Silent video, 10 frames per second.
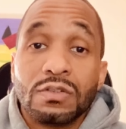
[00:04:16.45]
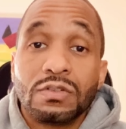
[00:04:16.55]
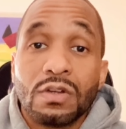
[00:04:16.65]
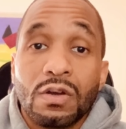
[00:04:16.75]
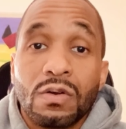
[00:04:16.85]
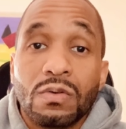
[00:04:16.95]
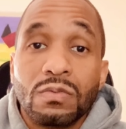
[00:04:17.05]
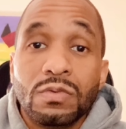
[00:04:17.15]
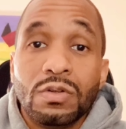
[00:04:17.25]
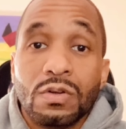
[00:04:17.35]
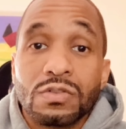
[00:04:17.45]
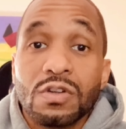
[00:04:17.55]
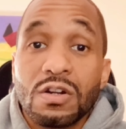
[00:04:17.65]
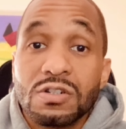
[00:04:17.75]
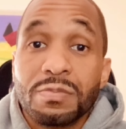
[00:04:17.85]
So,
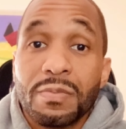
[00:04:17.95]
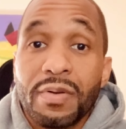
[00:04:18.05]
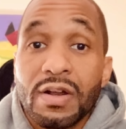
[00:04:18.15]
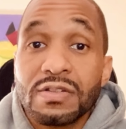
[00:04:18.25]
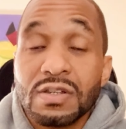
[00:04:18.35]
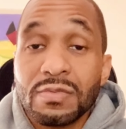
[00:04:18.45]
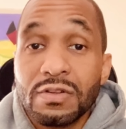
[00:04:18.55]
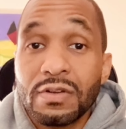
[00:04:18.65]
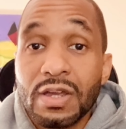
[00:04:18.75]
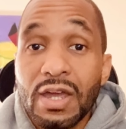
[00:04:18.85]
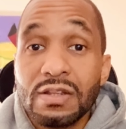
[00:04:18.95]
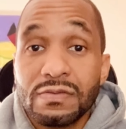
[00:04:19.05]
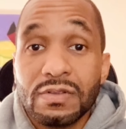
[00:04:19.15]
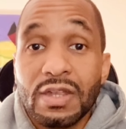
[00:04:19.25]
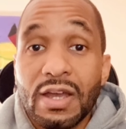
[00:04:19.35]
start to prepare some of your gains
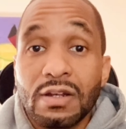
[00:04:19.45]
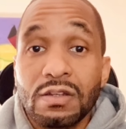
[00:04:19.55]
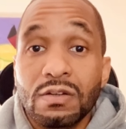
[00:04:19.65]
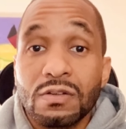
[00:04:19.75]
for that.